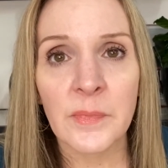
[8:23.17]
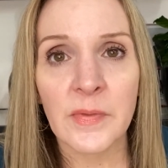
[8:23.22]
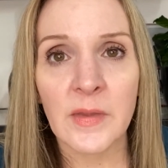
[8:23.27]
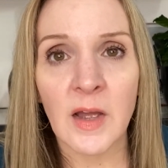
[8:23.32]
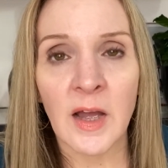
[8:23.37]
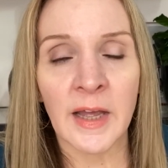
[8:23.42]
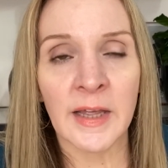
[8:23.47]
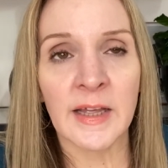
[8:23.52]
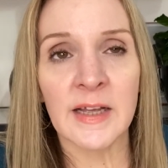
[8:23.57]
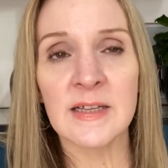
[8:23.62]

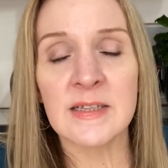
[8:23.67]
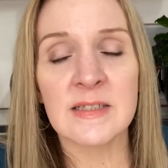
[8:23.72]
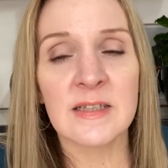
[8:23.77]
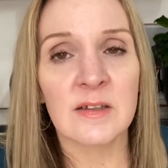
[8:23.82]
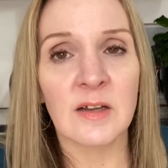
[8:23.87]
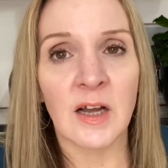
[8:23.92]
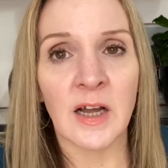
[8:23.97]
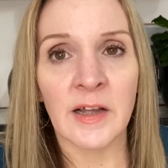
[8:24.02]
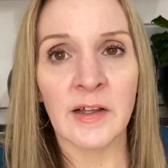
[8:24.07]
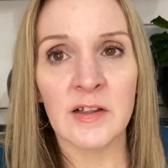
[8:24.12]
I guess
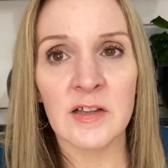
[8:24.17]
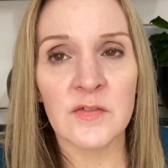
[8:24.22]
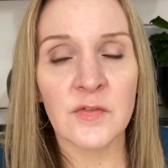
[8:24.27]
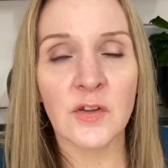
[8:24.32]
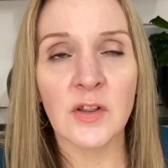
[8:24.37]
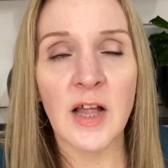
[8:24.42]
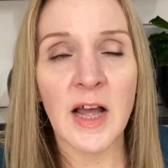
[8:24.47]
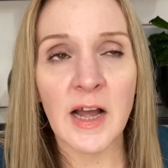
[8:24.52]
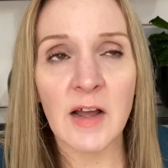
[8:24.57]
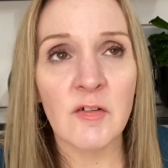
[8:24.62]
for
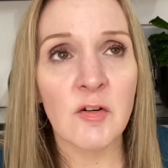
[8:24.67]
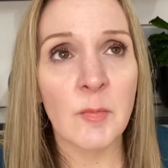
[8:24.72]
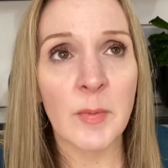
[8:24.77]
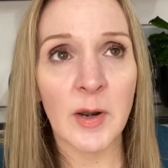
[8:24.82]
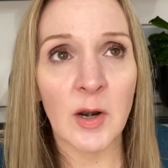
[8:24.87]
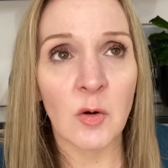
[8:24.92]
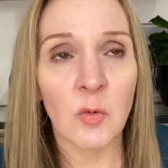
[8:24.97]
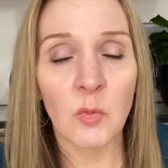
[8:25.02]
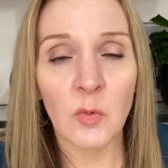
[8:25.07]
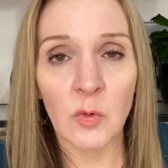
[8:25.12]
lack of a
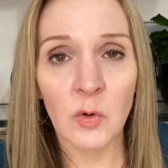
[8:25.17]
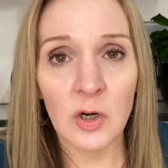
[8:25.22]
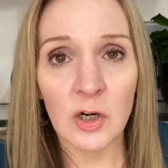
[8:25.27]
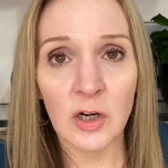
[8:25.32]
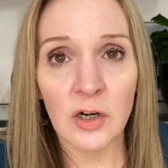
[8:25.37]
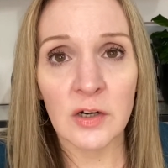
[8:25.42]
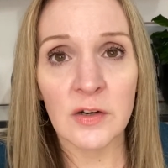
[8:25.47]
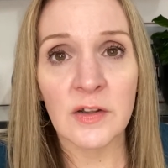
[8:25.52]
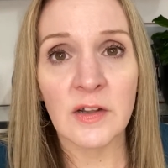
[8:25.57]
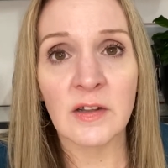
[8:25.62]
better
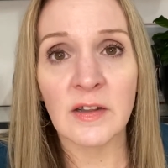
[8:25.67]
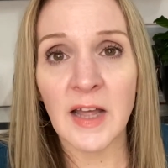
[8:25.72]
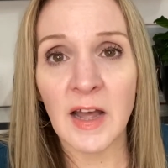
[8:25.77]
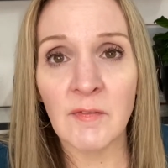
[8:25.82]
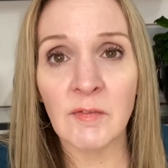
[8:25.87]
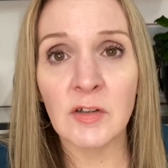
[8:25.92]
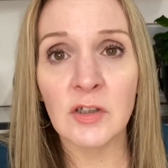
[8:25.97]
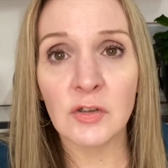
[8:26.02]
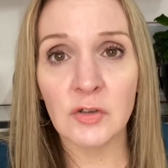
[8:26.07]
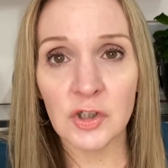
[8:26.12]
word, the
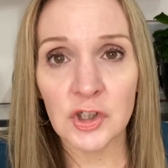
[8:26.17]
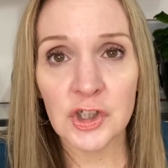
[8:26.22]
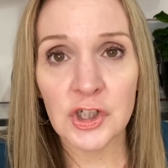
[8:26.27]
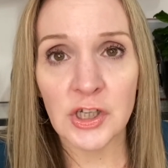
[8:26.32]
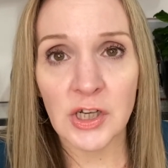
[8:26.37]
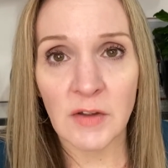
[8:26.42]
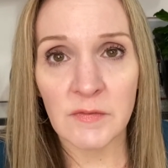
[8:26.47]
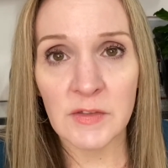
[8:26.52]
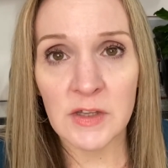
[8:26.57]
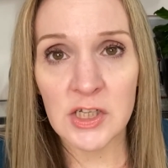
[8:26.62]
evolution
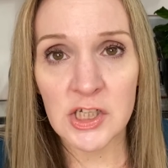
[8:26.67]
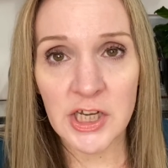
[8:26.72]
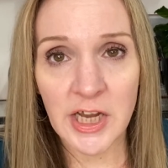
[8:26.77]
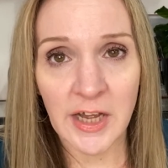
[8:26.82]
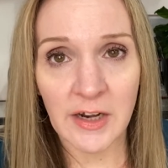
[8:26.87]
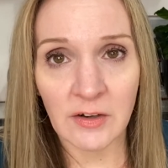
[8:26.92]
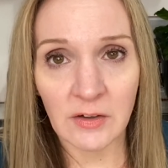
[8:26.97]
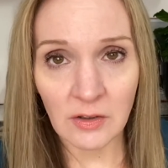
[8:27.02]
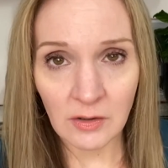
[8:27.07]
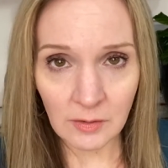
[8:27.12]
of the
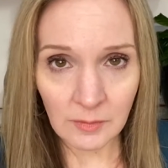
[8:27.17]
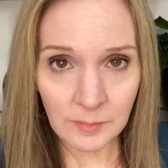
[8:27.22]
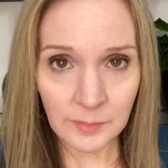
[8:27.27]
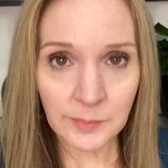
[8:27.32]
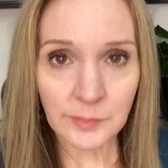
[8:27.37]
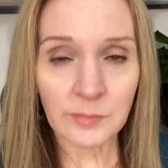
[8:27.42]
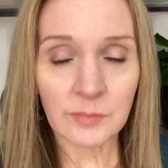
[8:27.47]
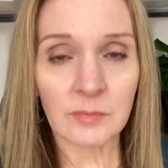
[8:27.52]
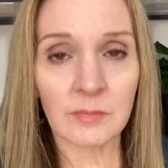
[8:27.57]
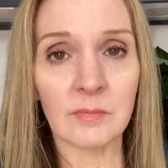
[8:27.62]
channel.
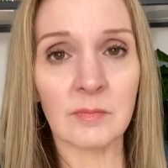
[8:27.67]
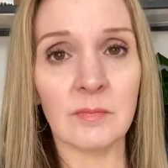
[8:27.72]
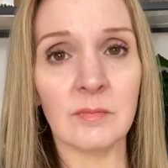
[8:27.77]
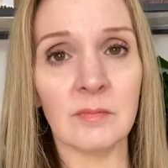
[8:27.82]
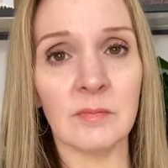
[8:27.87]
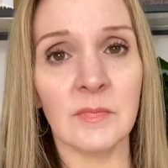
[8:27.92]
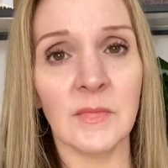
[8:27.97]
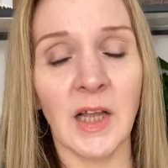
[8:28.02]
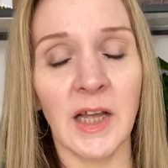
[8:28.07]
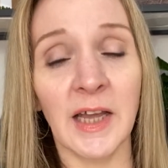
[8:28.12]

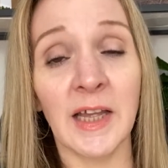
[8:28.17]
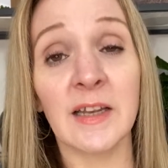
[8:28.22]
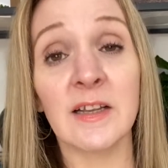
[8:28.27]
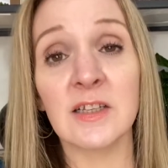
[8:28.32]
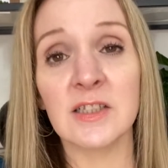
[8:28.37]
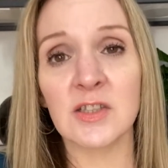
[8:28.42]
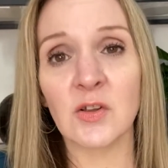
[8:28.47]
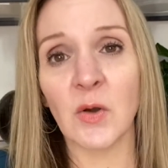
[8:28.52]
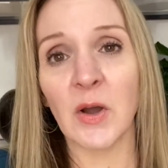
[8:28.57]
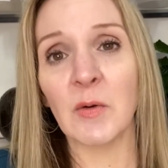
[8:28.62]
And
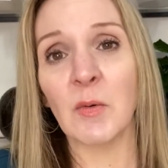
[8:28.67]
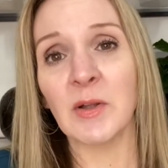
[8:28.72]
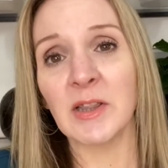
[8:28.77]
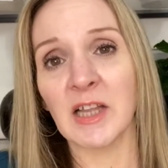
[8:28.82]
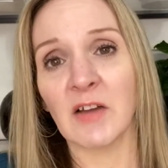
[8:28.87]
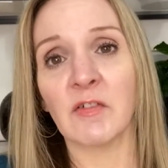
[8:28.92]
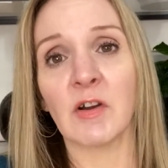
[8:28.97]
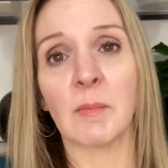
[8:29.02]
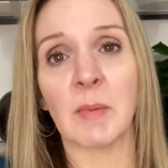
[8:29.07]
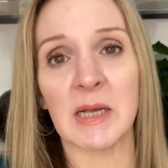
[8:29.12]
so I want that
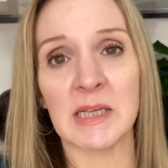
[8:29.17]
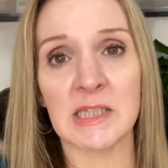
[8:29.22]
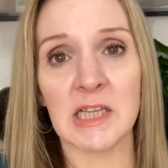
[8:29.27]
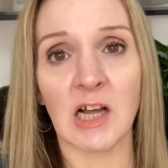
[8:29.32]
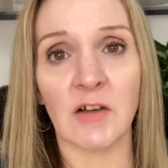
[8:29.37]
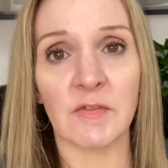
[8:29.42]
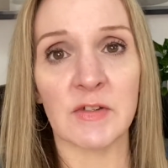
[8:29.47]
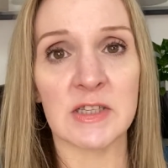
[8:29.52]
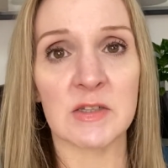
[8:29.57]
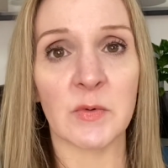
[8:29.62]
for
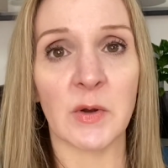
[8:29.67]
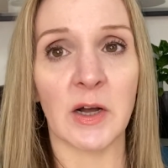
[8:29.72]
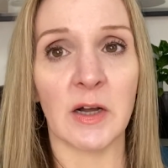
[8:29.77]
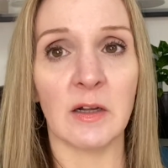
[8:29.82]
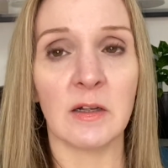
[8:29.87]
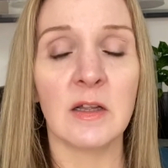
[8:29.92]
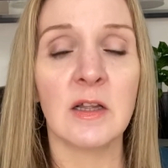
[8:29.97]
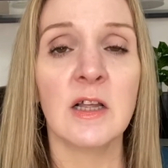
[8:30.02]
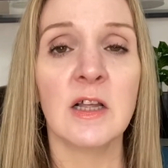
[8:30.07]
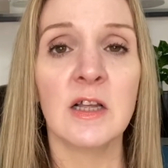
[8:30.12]
myself as
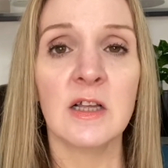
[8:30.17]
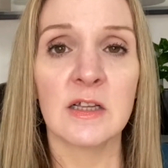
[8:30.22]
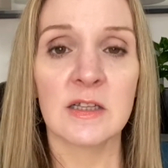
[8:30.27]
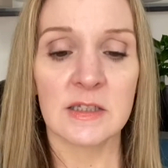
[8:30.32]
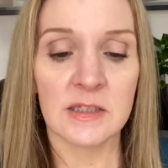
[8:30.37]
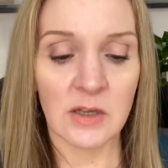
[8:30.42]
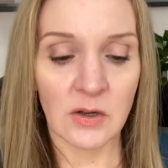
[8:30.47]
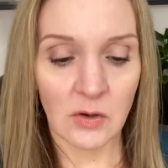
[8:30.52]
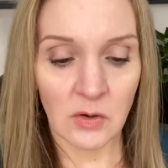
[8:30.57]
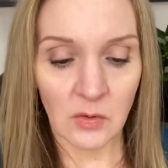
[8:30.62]
well.
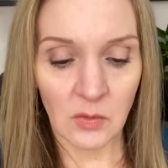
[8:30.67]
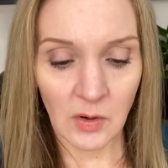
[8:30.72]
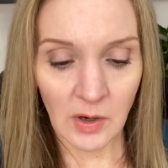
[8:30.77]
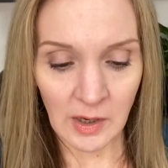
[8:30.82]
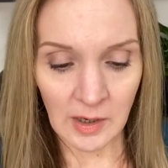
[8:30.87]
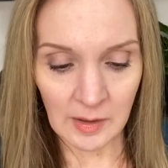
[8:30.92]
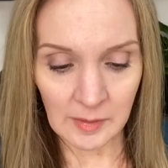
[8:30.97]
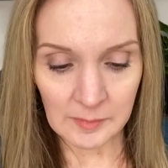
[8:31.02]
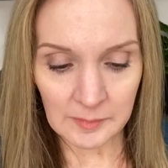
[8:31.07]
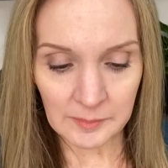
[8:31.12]
So
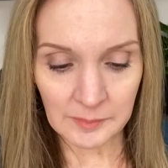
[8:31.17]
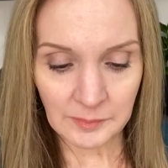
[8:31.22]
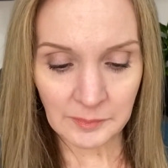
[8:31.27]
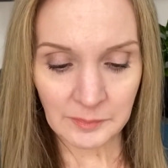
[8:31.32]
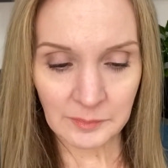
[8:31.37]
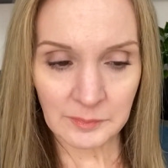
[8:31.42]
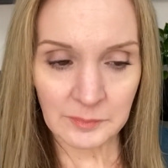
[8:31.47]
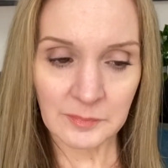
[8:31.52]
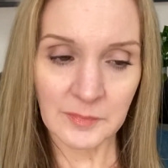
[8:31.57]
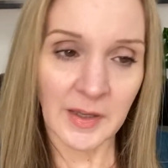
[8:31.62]

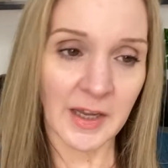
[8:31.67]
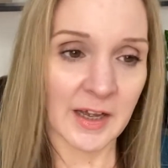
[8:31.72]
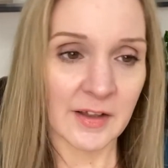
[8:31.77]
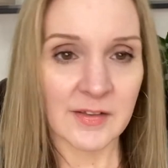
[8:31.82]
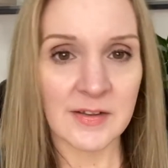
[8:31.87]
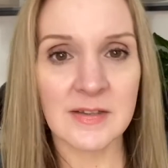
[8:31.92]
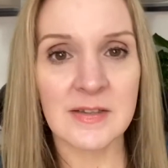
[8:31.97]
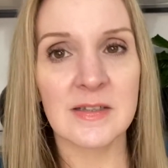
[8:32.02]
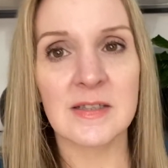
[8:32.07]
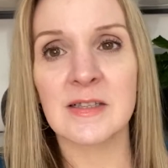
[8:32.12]
yeah,
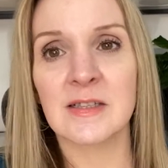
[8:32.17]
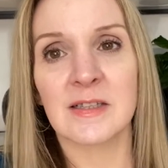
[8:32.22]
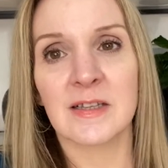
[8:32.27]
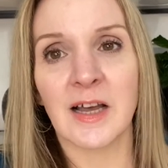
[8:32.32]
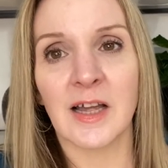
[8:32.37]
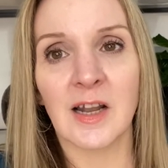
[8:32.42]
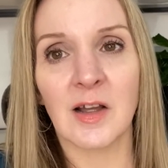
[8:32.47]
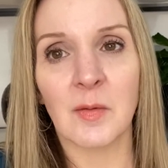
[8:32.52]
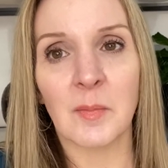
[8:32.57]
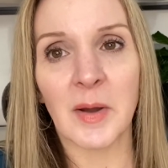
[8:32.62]
this is kind
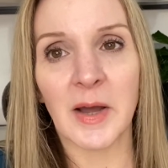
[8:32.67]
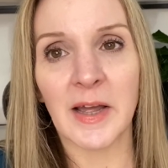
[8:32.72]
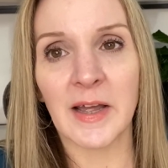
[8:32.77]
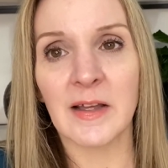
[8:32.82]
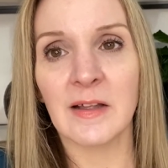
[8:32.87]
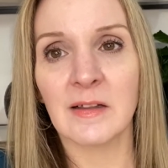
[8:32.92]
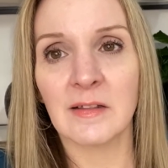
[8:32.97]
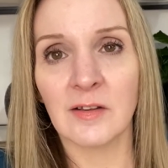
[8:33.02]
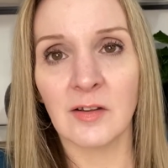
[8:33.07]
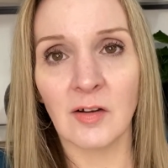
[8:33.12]
of my
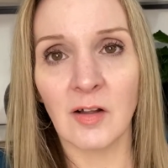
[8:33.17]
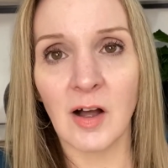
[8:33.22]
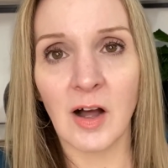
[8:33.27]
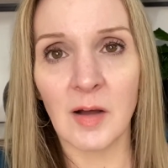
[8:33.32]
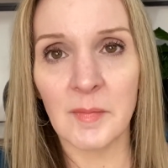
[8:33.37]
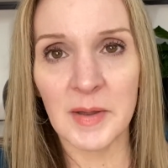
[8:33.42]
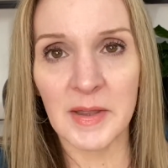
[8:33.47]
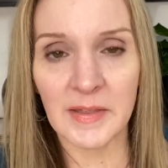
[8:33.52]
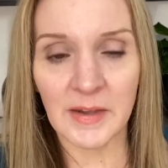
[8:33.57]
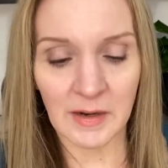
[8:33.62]
little
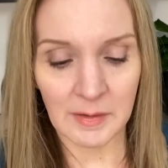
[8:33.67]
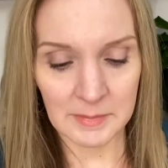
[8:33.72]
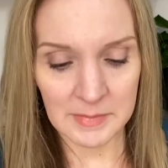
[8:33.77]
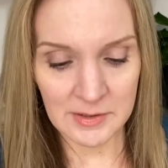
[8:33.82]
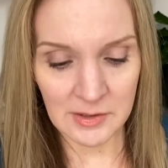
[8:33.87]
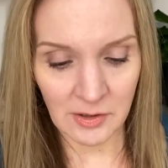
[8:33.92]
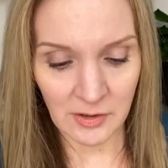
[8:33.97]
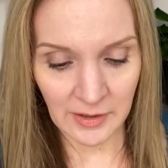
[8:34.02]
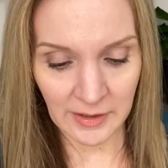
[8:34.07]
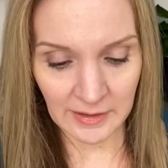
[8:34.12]
hobby that I'm
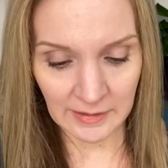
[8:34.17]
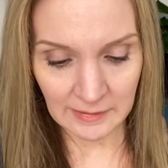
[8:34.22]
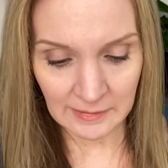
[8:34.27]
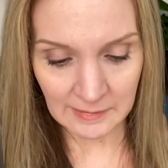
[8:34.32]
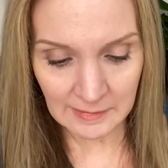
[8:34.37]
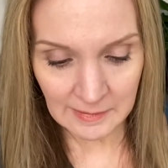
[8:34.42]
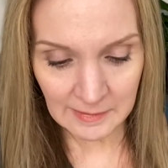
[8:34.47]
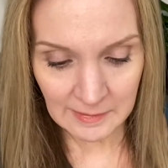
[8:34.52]
starting.